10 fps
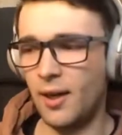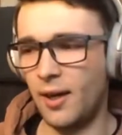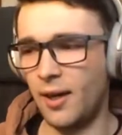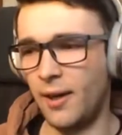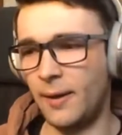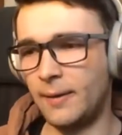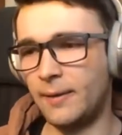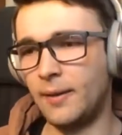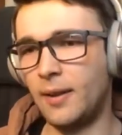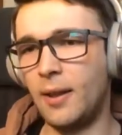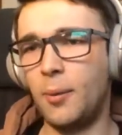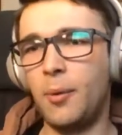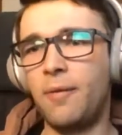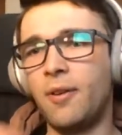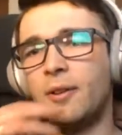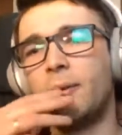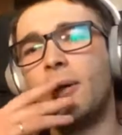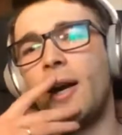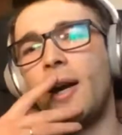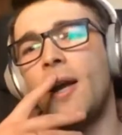And we thought,
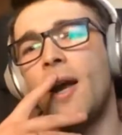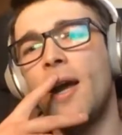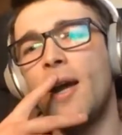okay,